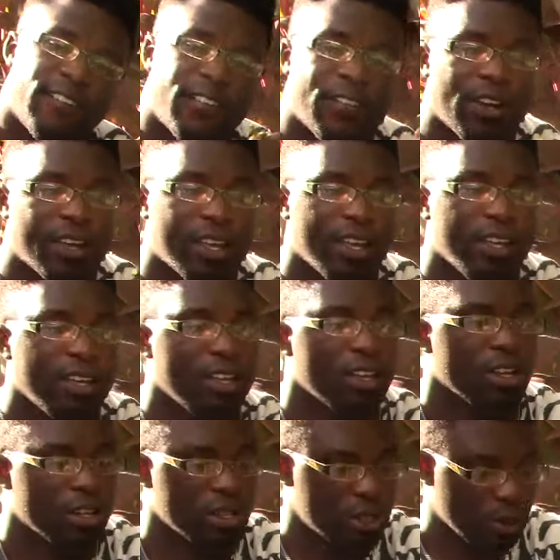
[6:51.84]
Okay,
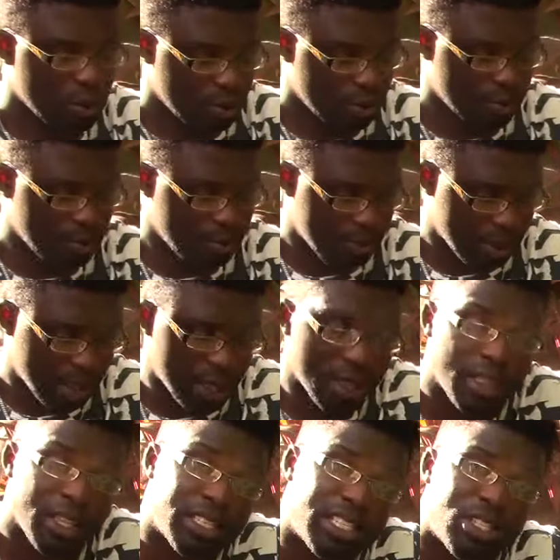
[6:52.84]
so
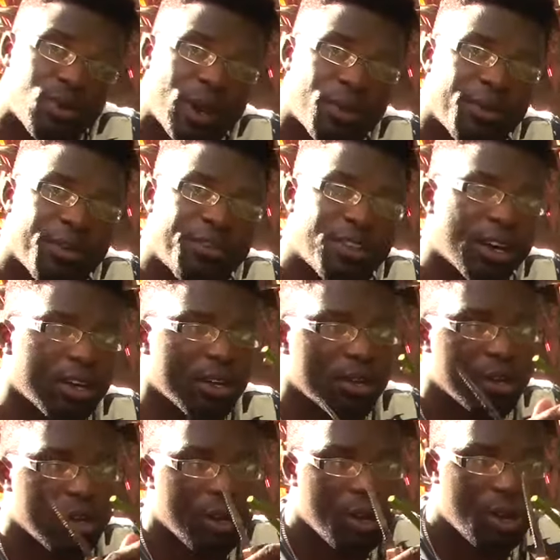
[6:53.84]
this is what we've done.
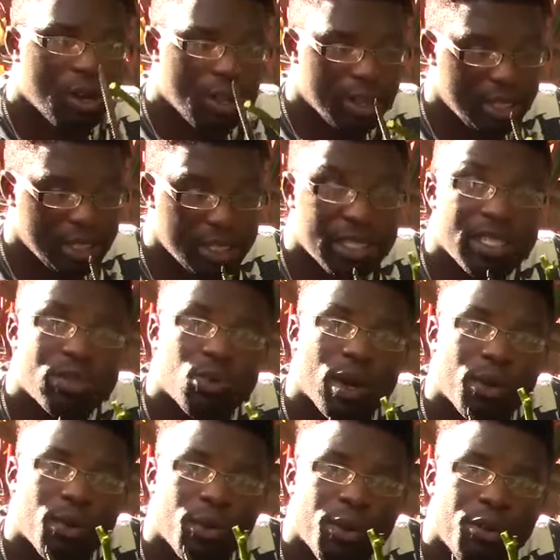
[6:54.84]
This is
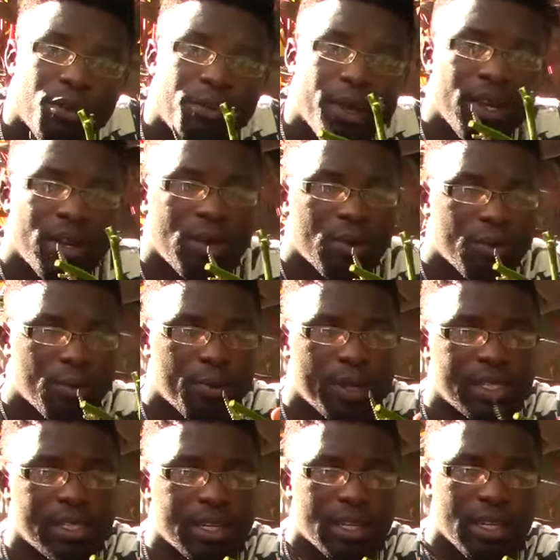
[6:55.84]
what we remain,
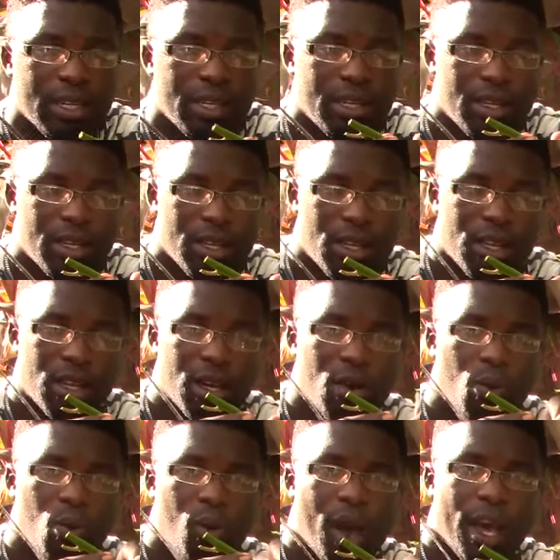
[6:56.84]
basically
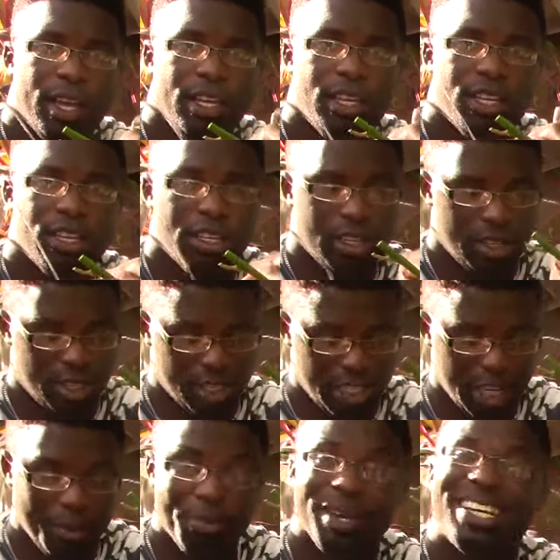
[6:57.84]
a
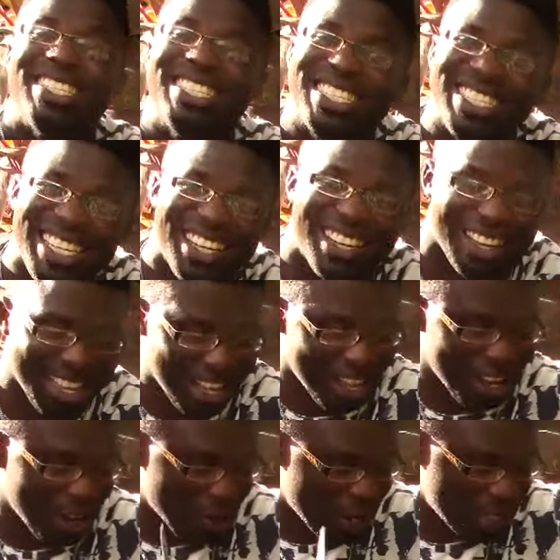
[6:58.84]
Y-shaped stick.
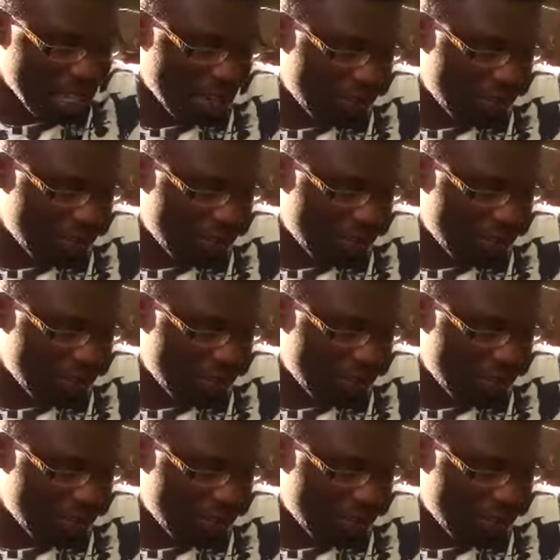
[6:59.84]
Now, as I